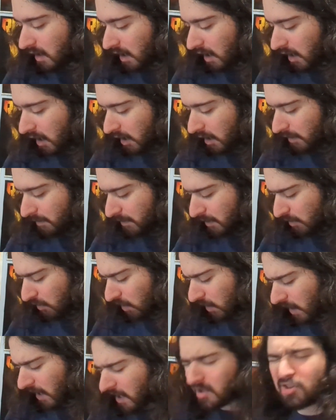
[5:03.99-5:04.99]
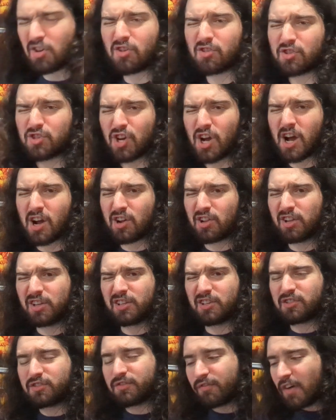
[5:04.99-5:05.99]
I like dark
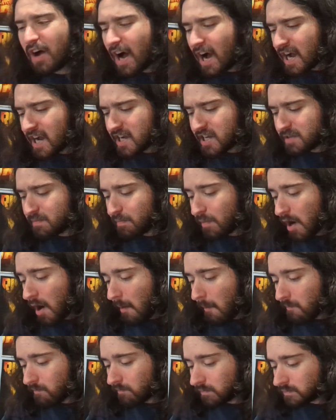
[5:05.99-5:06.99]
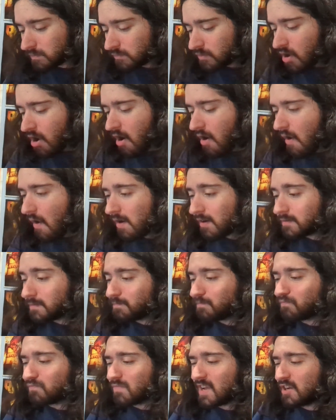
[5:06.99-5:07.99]
chocolate, it's fine, but
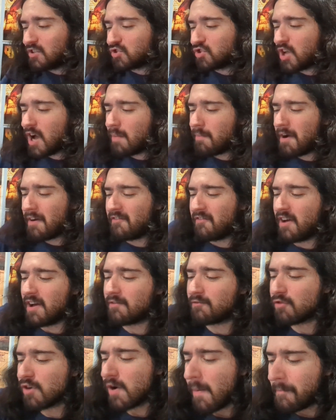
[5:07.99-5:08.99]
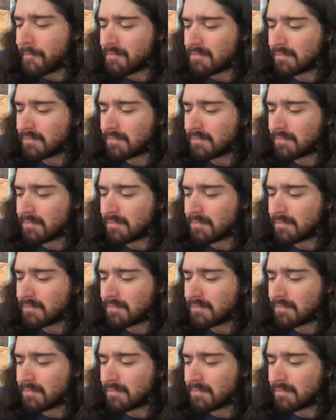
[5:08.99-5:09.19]
it's not my favorite.